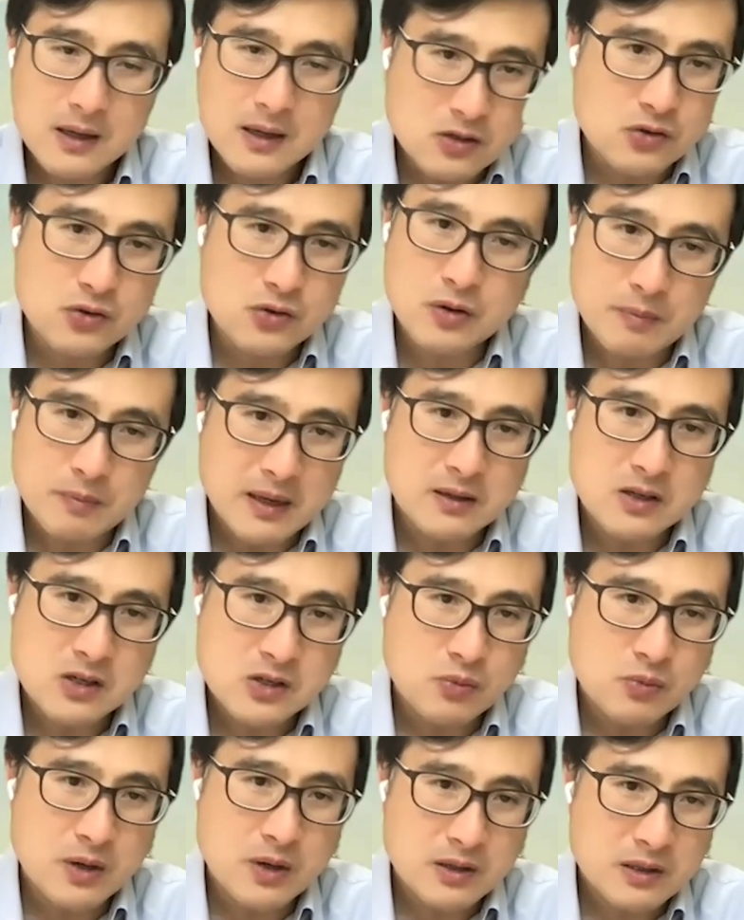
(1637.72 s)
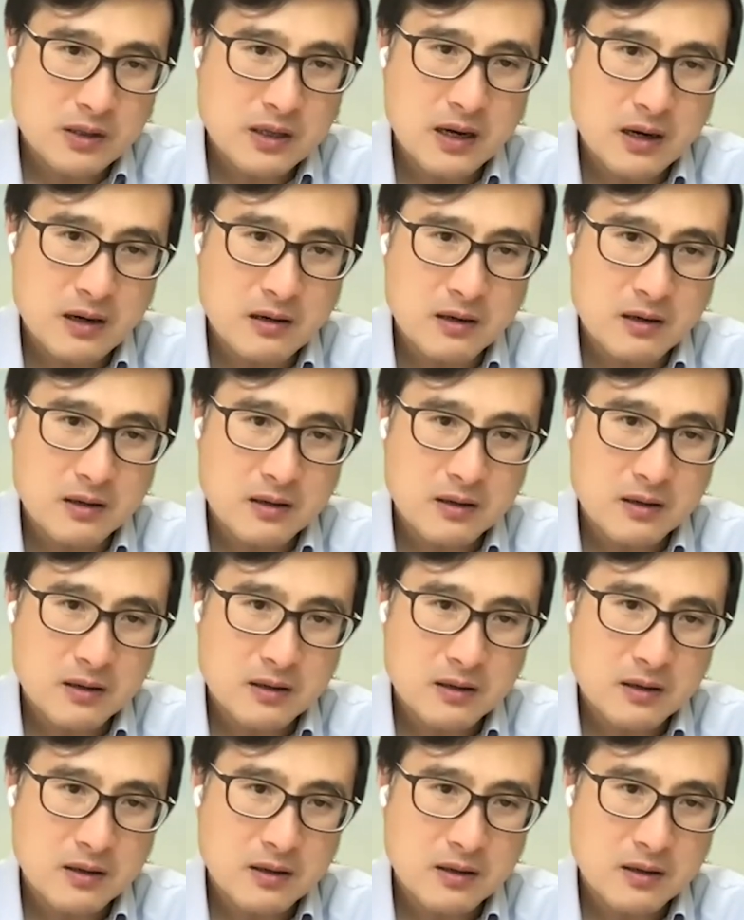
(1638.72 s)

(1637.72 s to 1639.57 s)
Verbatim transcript: it's a tremendous wear and tear